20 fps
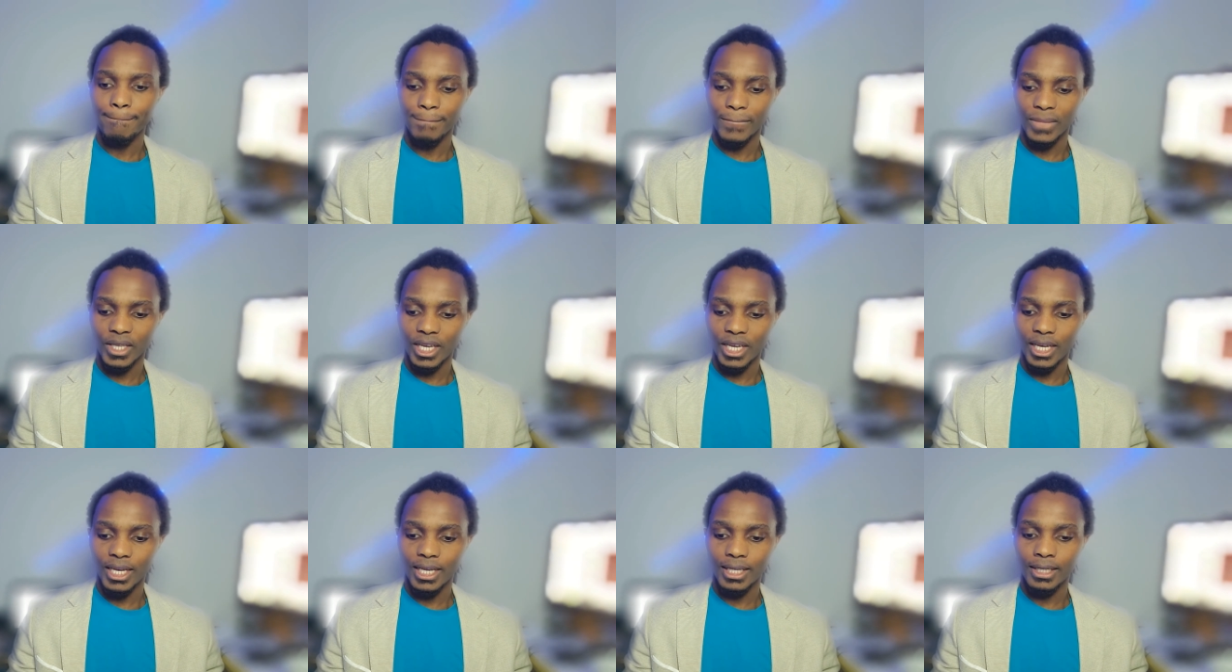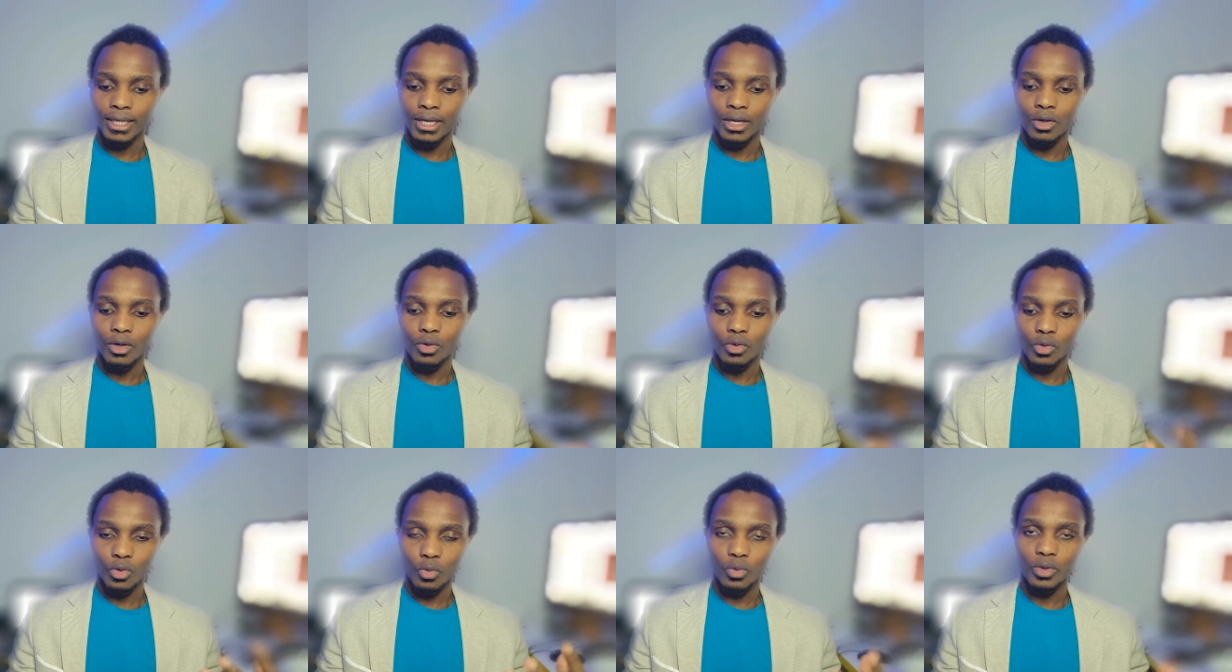and
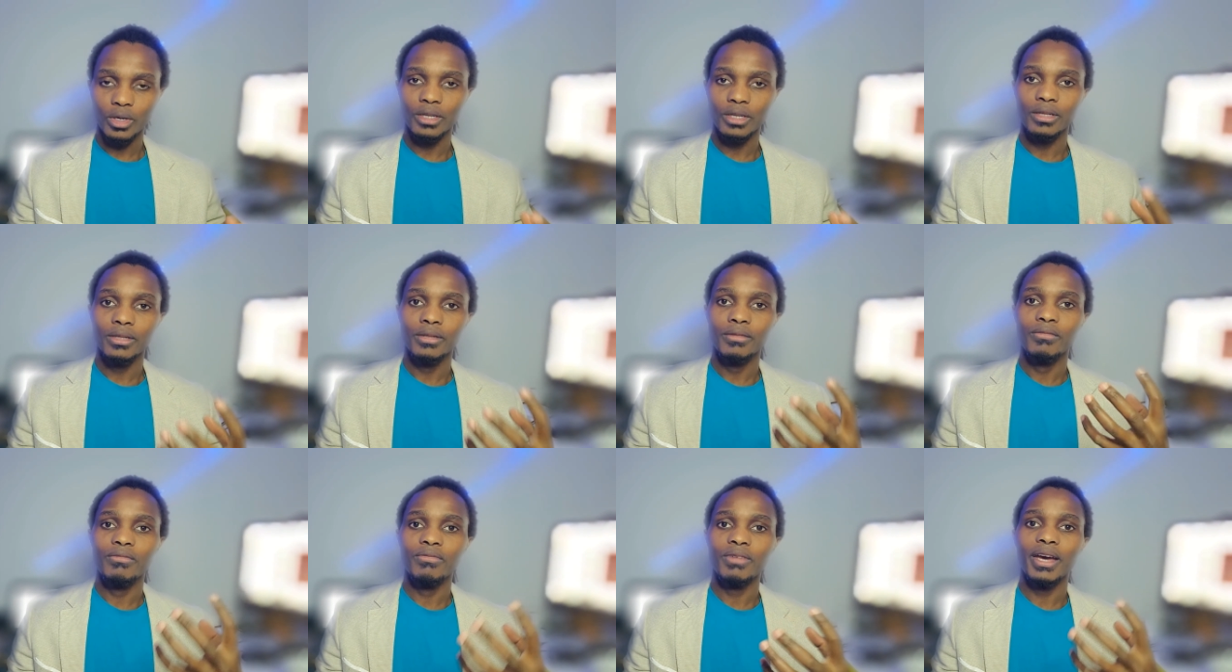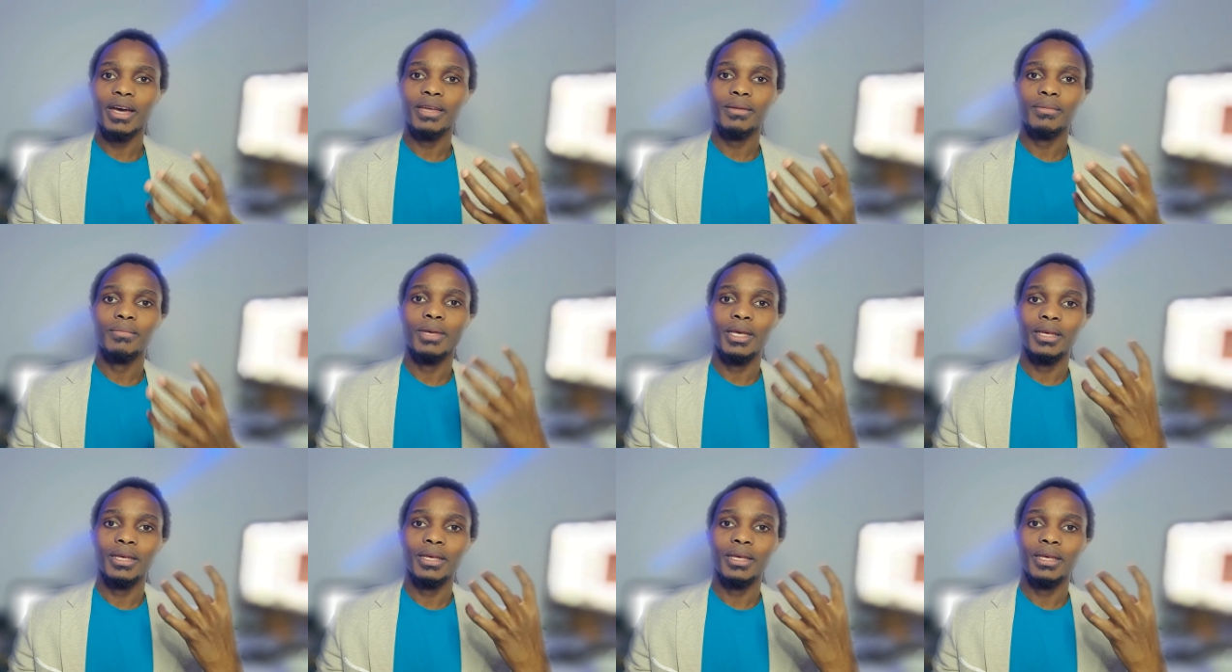you will find